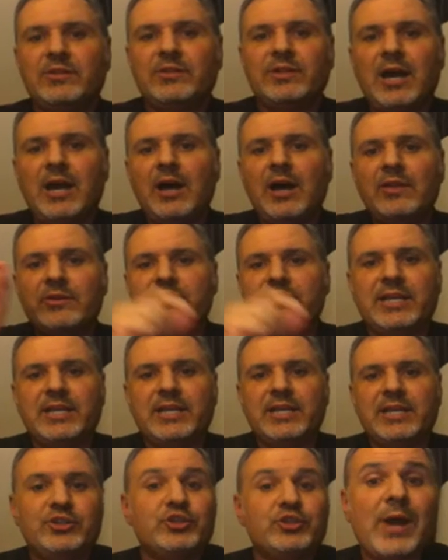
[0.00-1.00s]
so that others
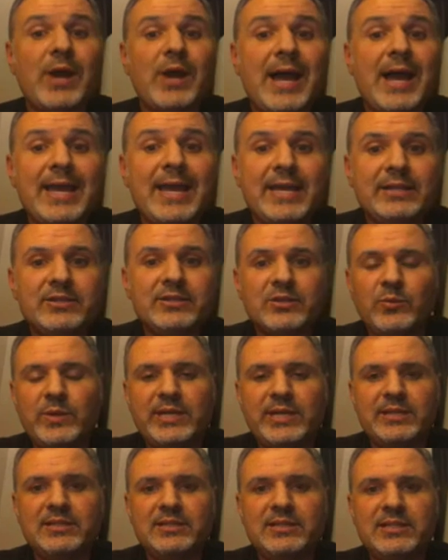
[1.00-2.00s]
can try it so
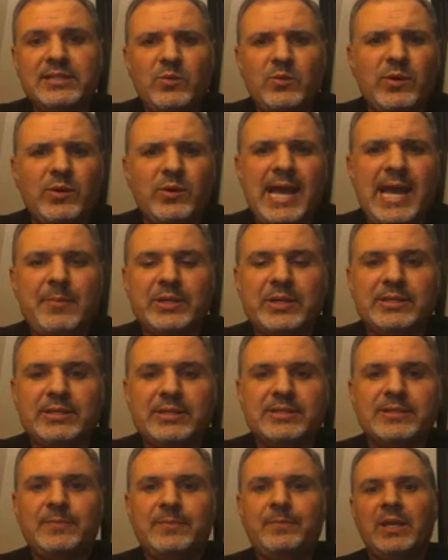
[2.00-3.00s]
we can see what
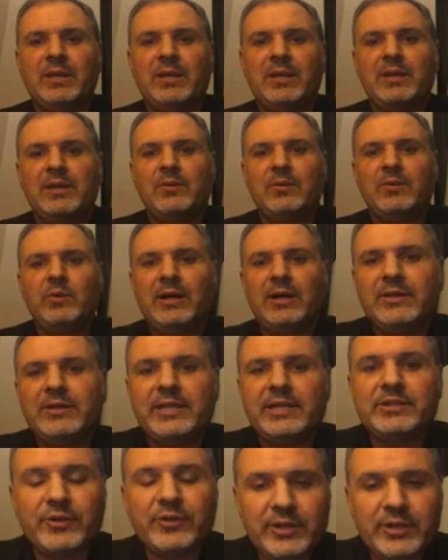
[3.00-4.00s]
happens? Well,
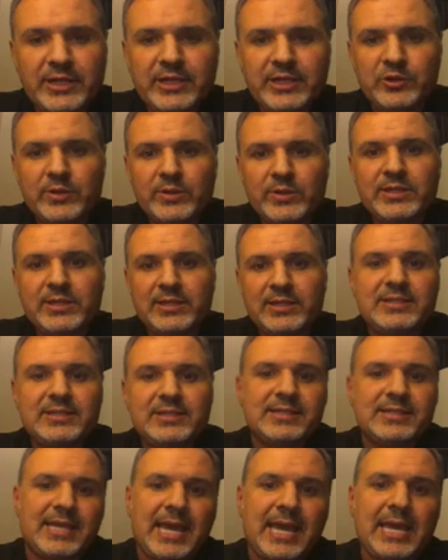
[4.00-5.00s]
they turned it into
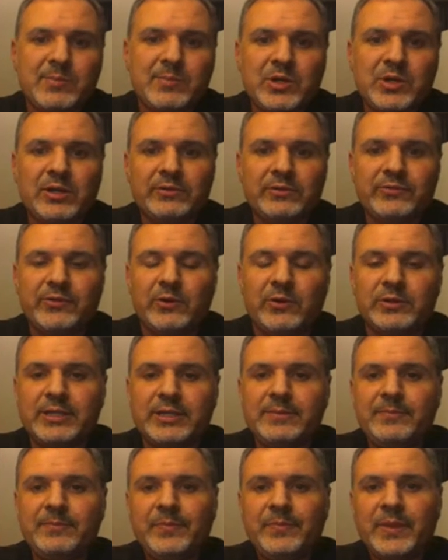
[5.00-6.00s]
this game called
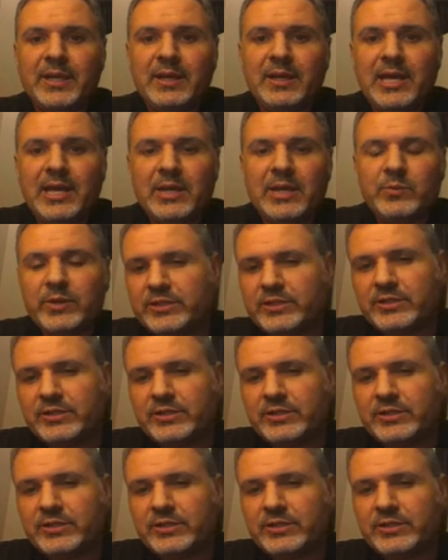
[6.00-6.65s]
Foldit. And